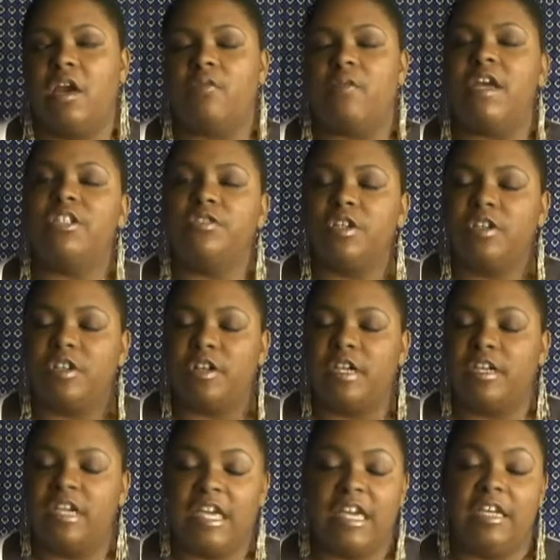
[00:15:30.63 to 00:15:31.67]
Rachel
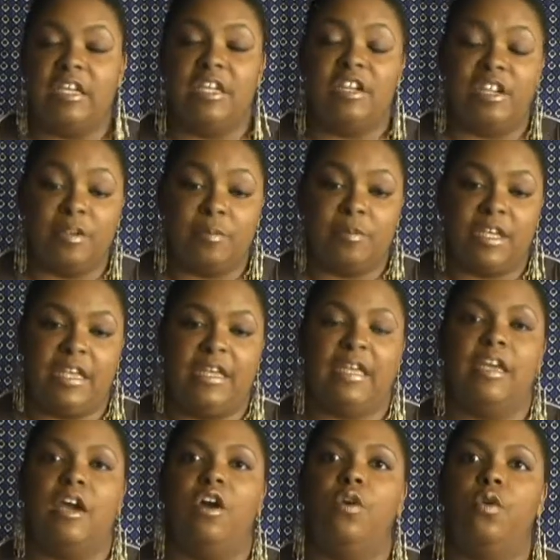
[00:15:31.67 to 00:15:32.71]

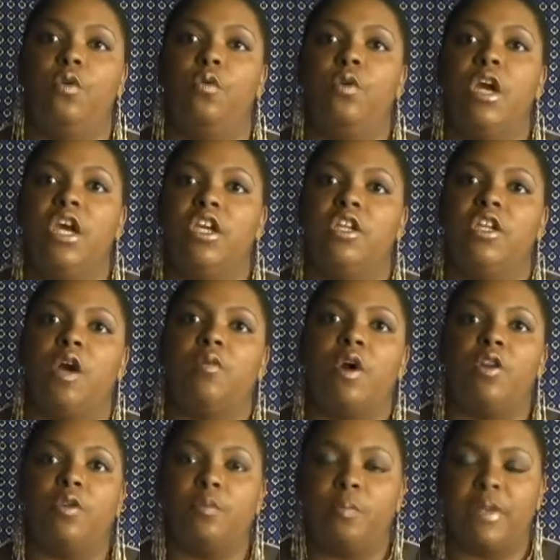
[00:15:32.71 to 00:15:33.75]
Grimke, who, you know,
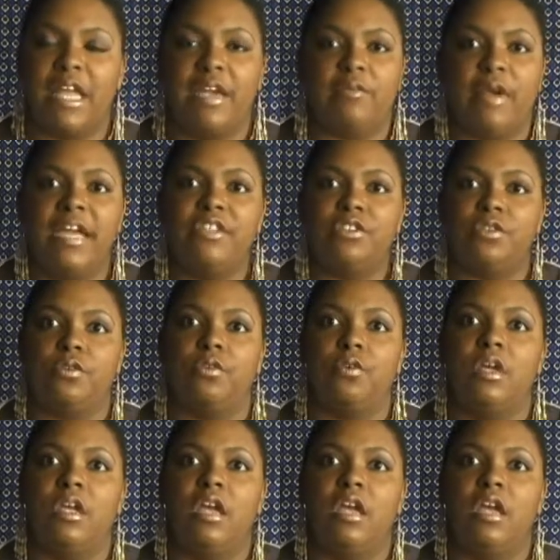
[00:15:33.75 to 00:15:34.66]
wrote the play Rachel.